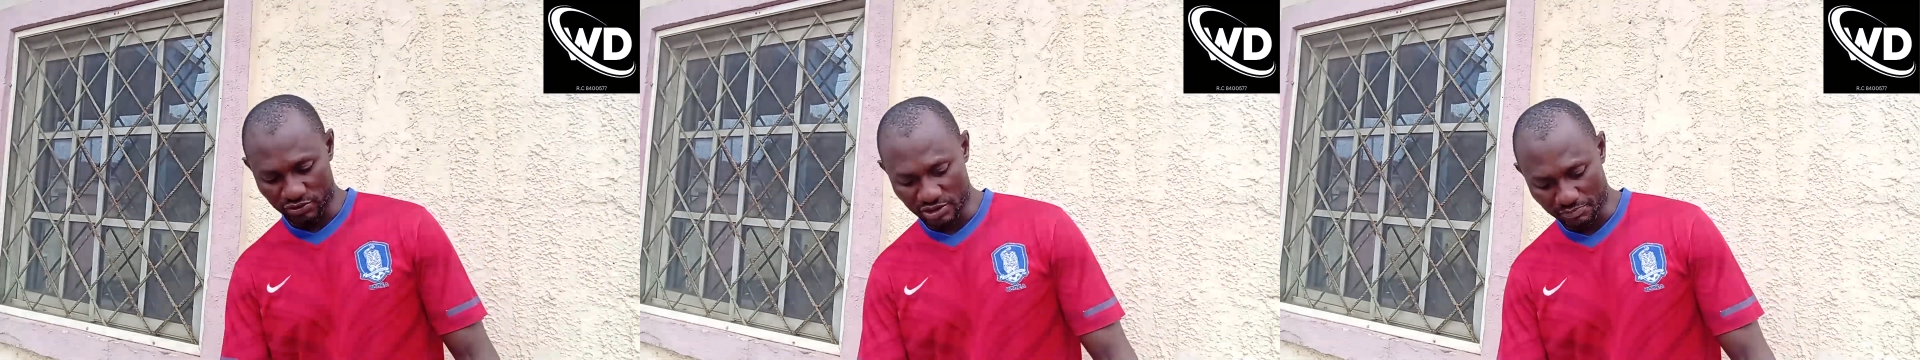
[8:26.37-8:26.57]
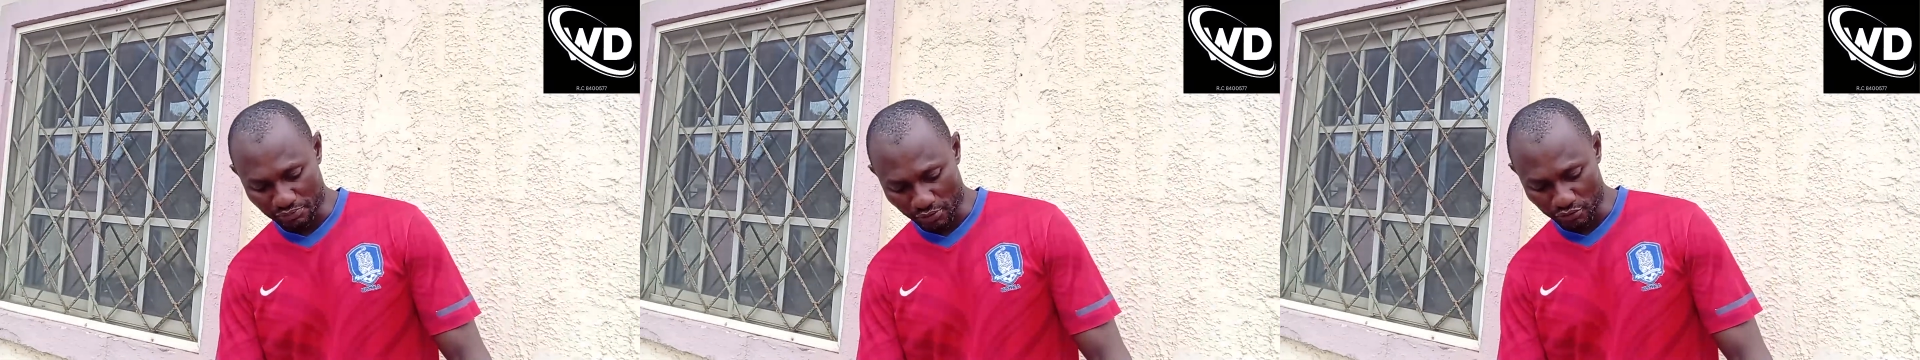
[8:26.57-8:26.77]

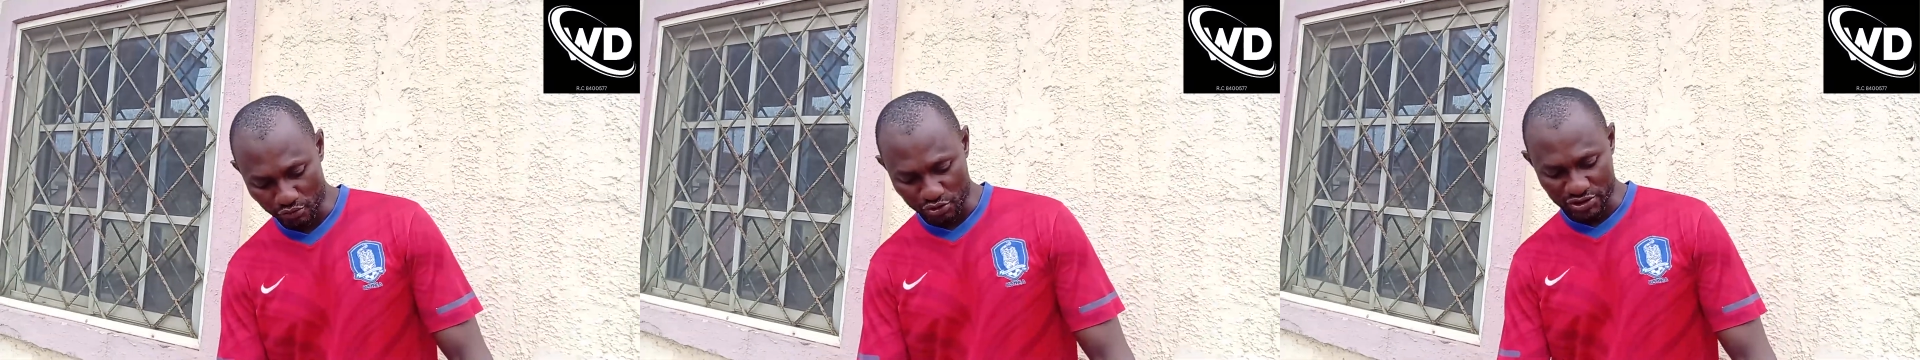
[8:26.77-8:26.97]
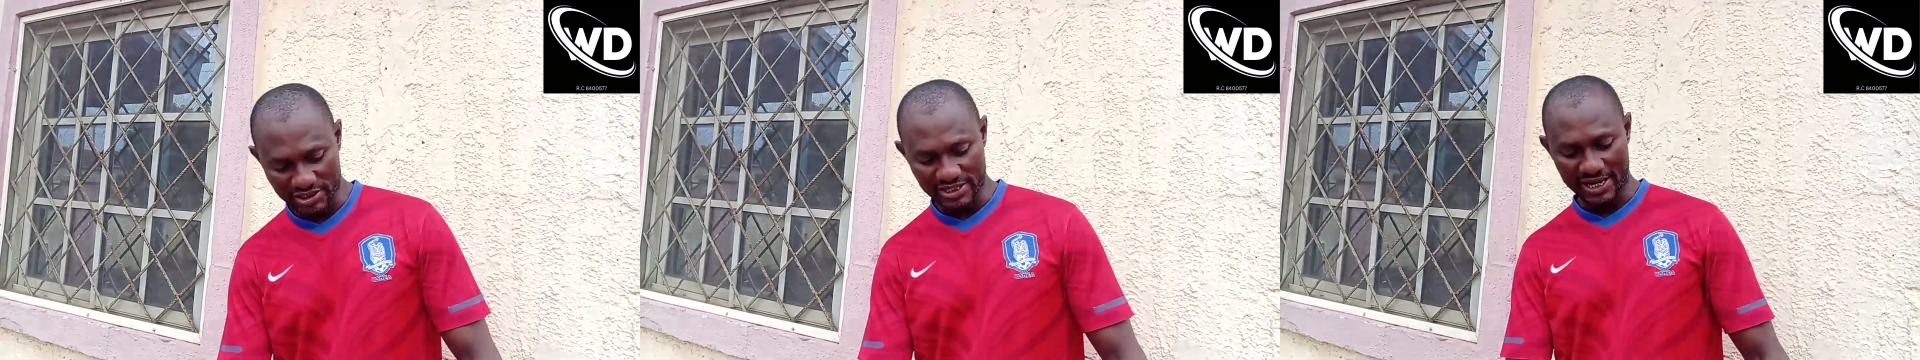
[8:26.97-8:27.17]

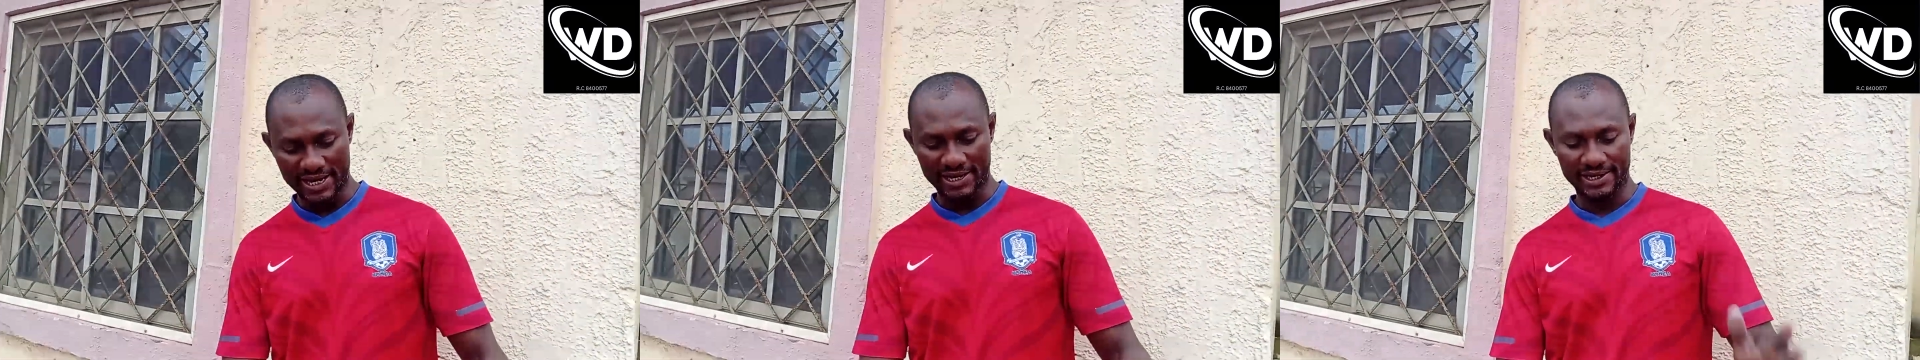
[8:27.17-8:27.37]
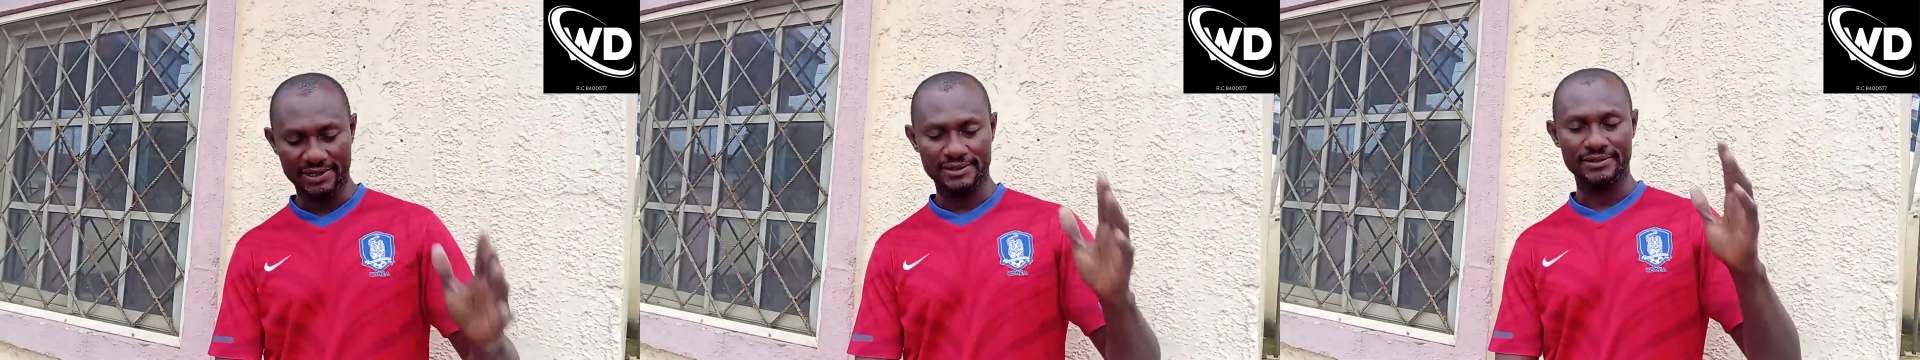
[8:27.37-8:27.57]
producing
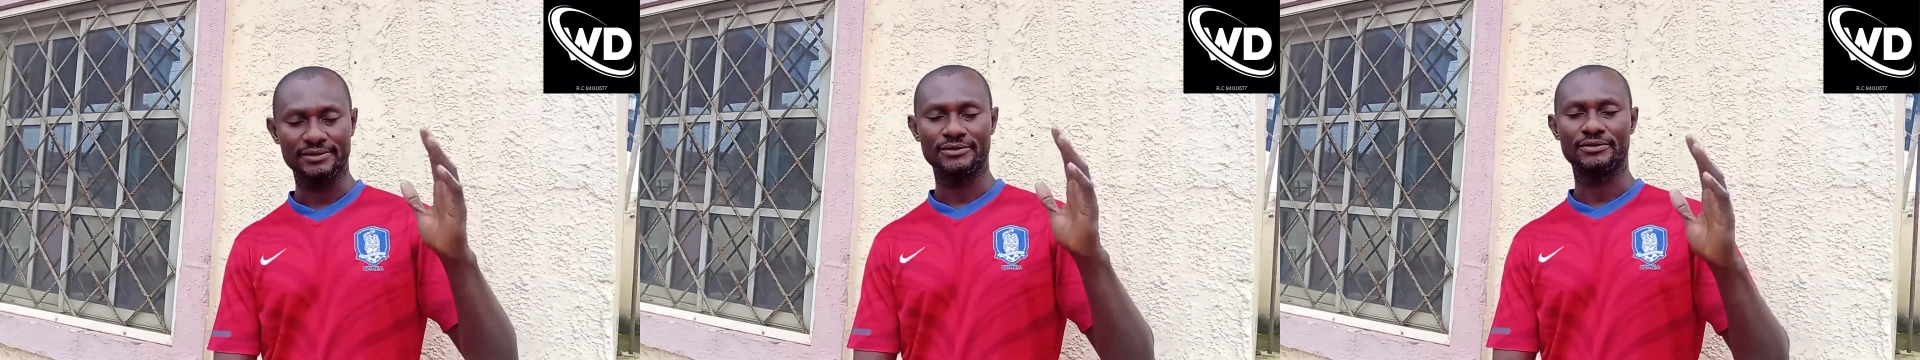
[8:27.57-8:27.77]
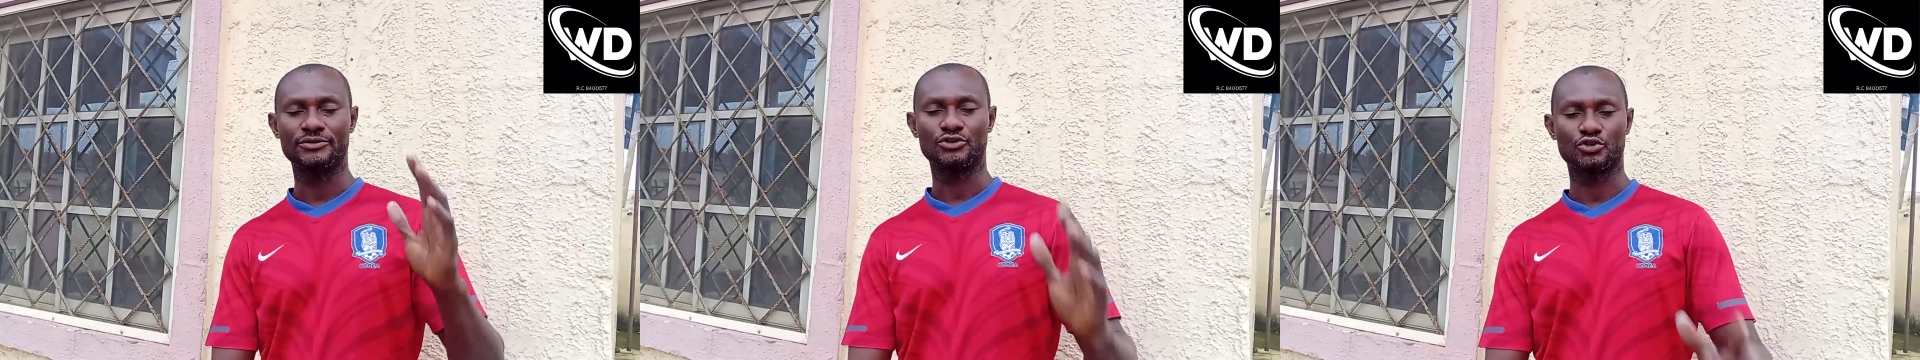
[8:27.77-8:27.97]

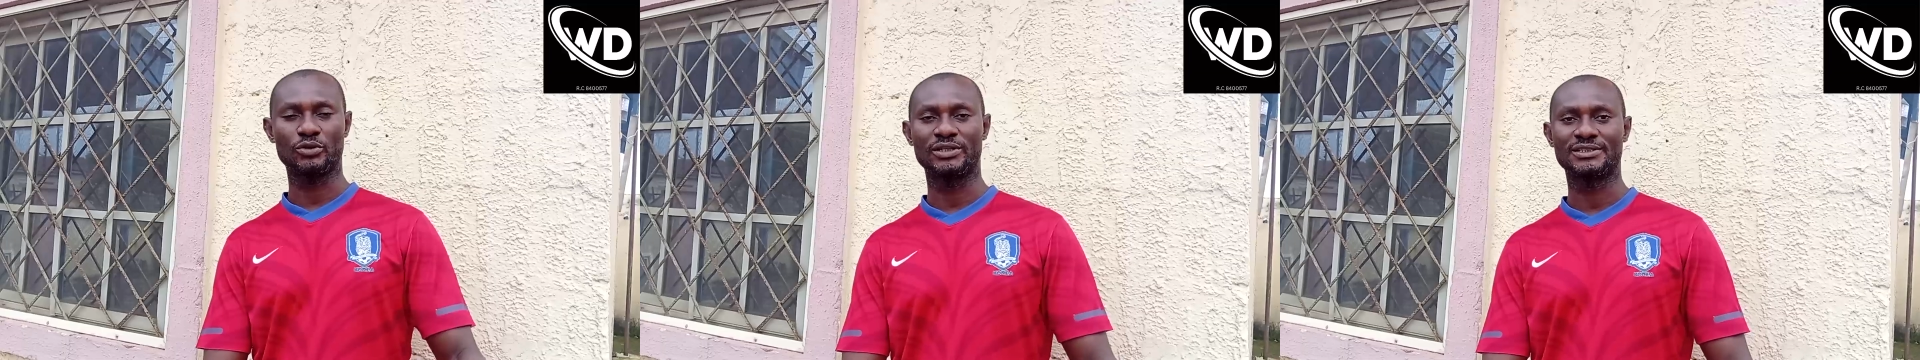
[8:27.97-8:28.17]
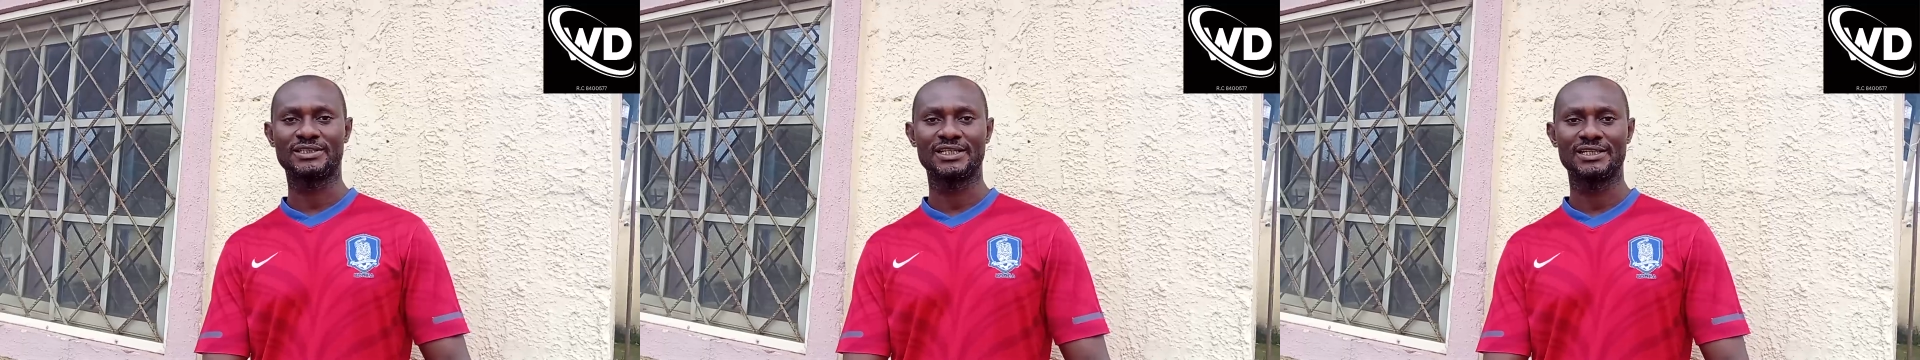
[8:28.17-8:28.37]

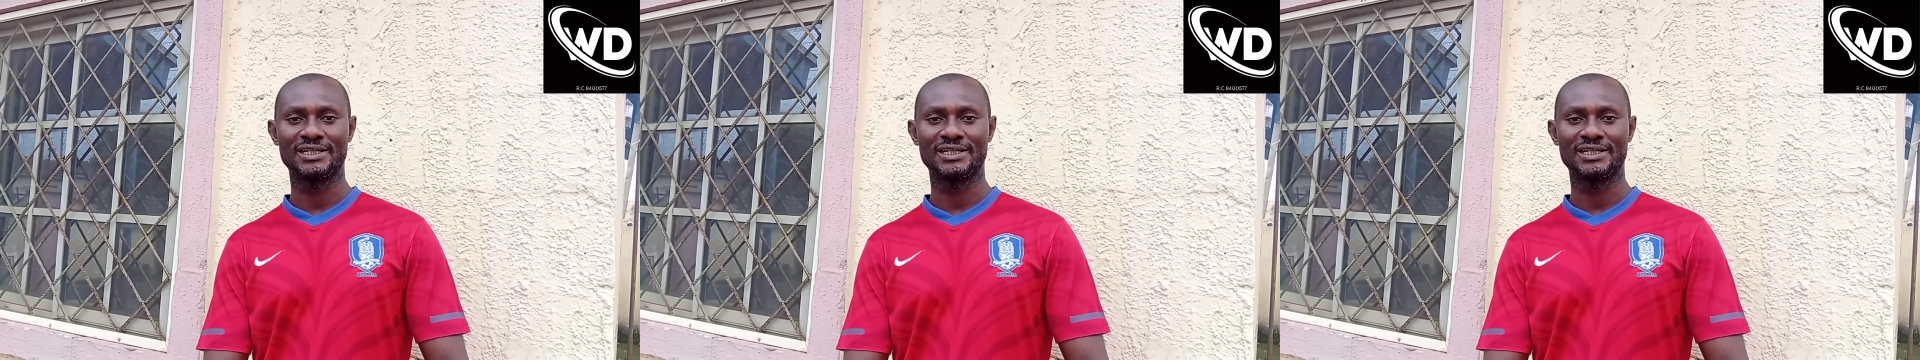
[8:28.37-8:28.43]
20